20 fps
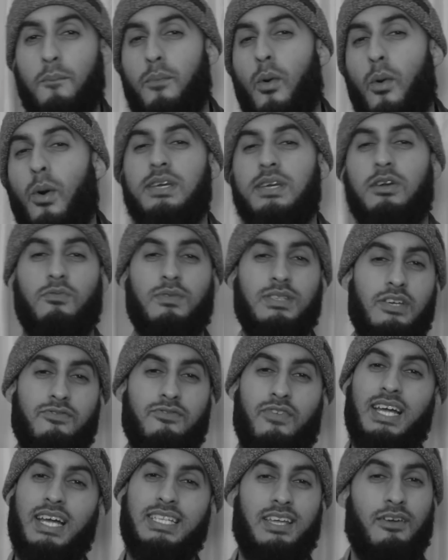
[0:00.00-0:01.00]
point her in the
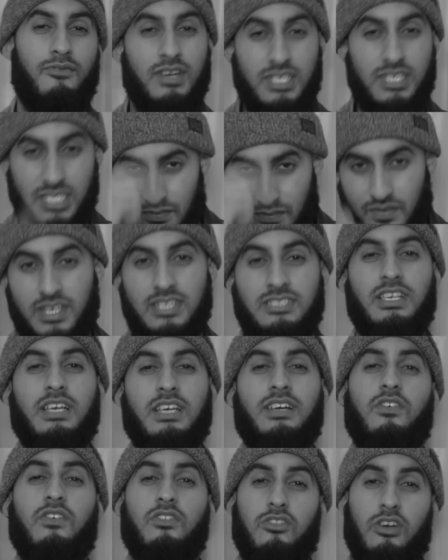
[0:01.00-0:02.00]
right direction for the
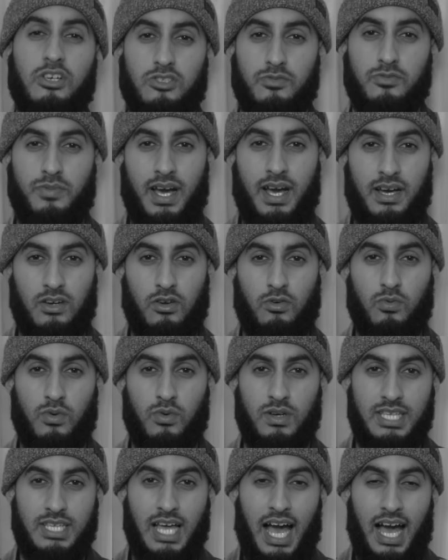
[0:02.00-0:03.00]
sake of Allah subhanahu
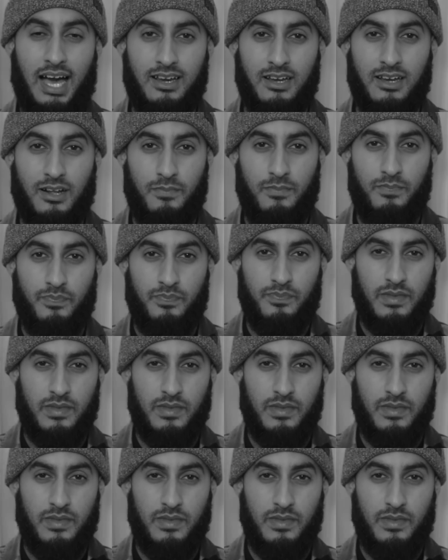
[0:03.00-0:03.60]
wa ta'ala.